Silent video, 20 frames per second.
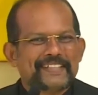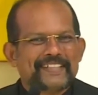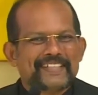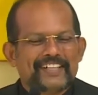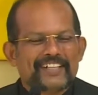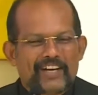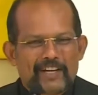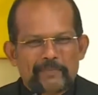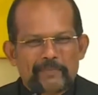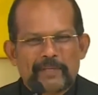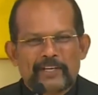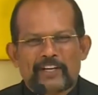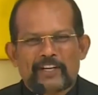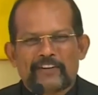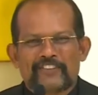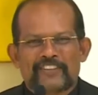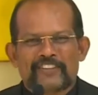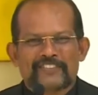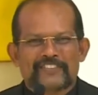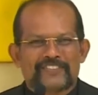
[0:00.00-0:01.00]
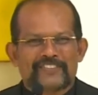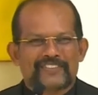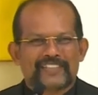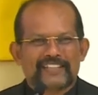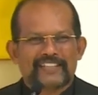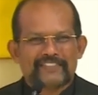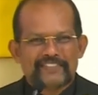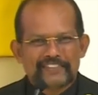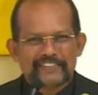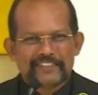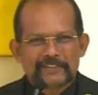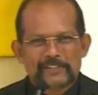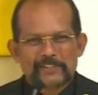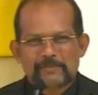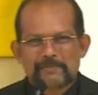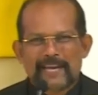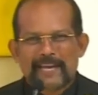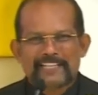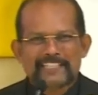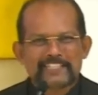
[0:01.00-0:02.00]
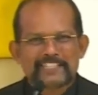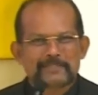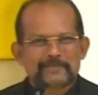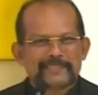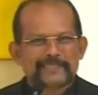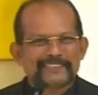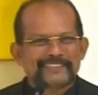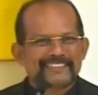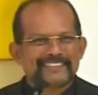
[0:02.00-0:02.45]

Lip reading: On behalf of Vevetos management,